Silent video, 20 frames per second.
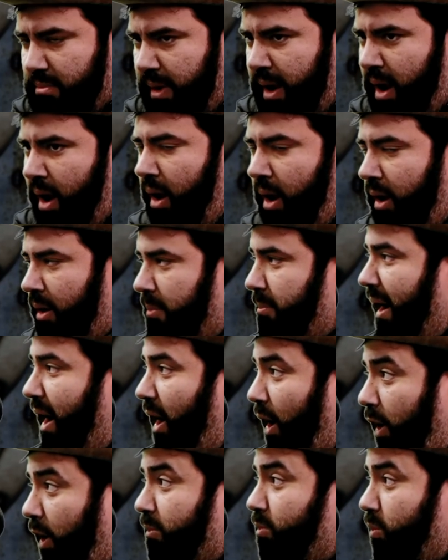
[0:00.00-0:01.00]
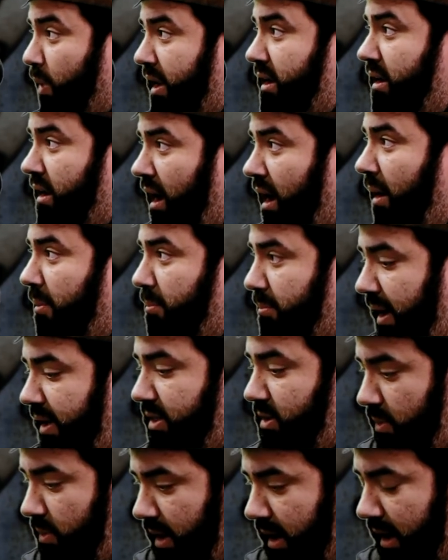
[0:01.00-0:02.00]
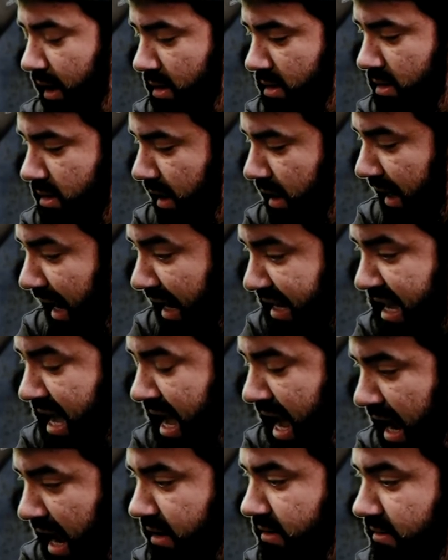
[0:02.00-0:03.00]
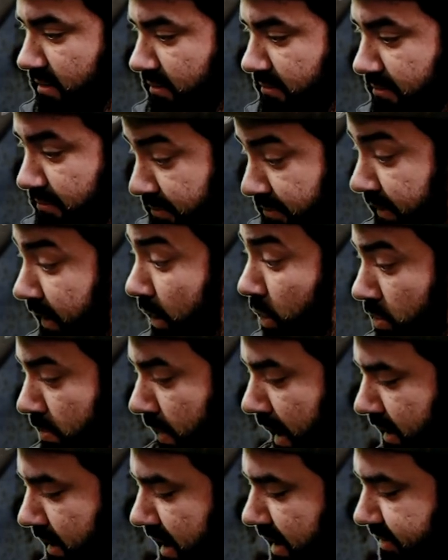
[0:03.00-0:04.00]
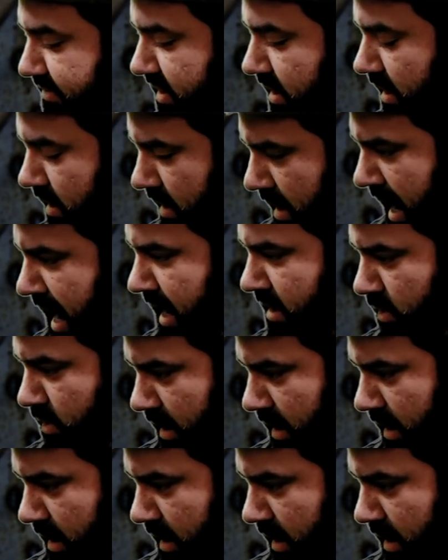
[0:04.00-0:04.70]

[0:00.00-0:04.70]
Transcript: my right. arm my arm went numb by the way. Like I can't feel my left hand